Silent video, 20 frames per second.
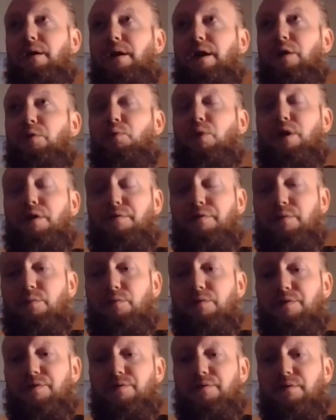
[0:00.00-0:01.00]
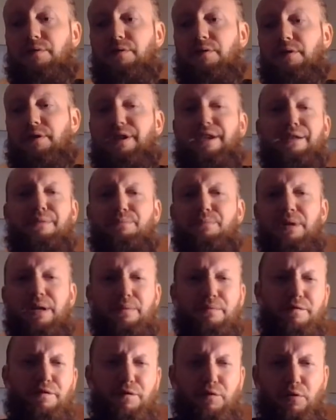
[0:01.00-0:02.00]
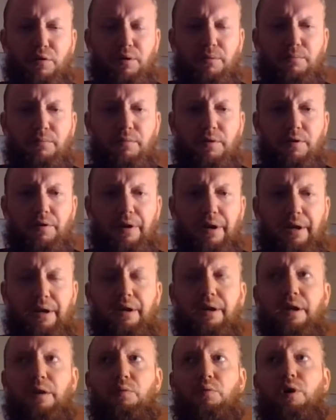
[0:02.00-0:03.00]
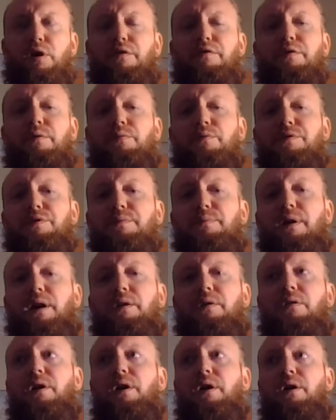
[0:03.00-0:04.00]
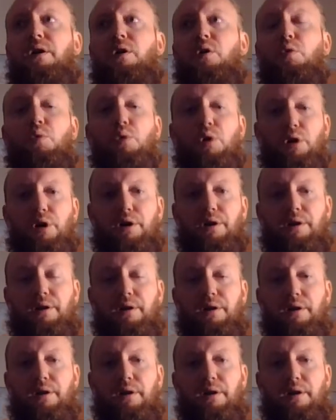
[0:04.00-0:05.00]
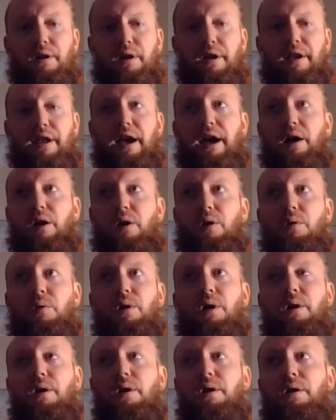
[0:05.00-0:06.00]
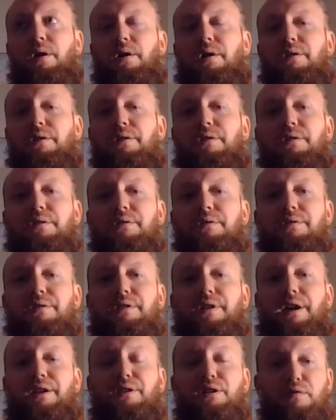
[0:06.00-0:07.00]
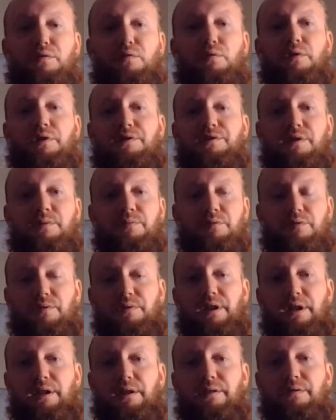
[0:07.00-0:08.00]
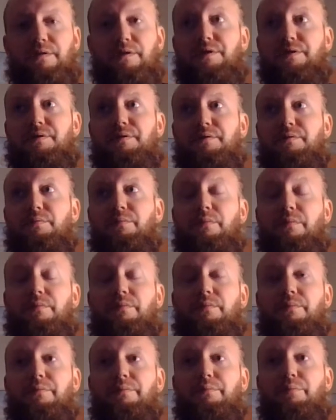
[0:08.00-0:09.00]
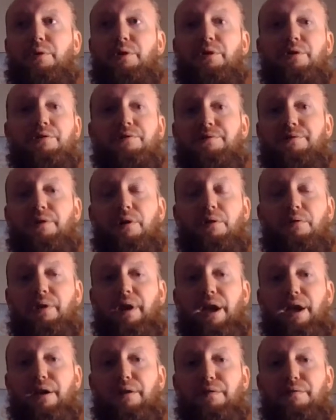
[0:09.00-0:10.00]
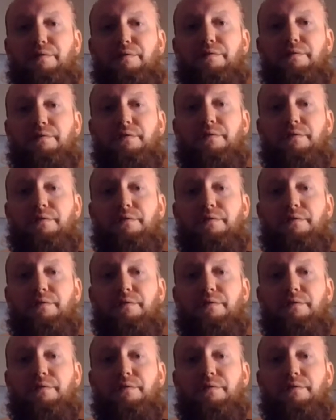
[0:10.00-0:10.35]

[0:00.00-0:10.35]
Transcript: and one of them was in meme form, okay, and one of them was about work and how the idea of work seems ridiculous. Birds don't have